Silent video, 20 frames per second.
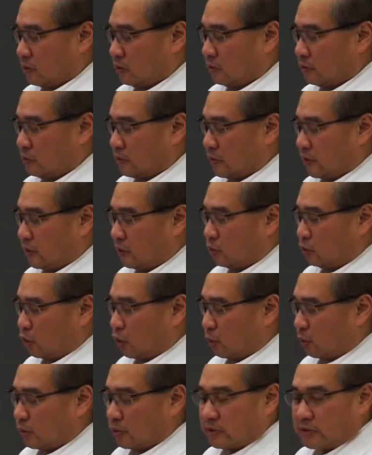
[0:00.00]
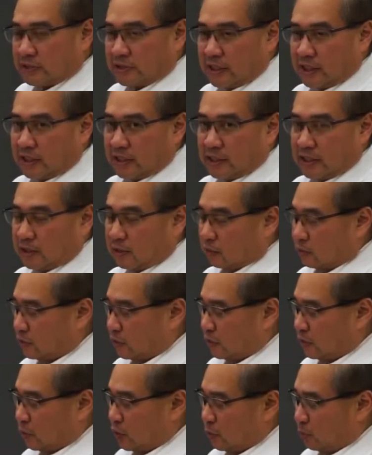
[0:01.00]
using normal saline or
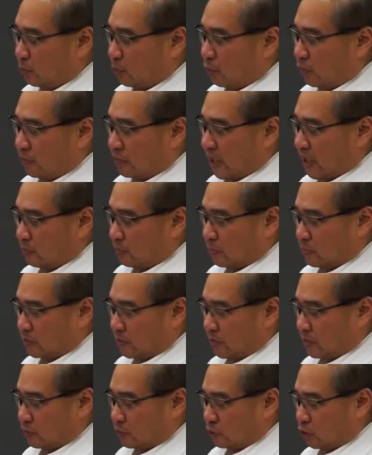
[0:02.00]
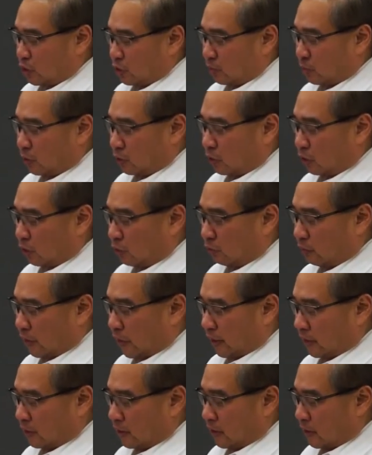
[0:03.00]
0.9% sodium
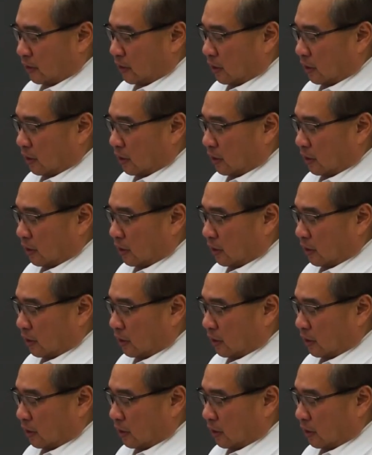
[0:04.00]
chloride.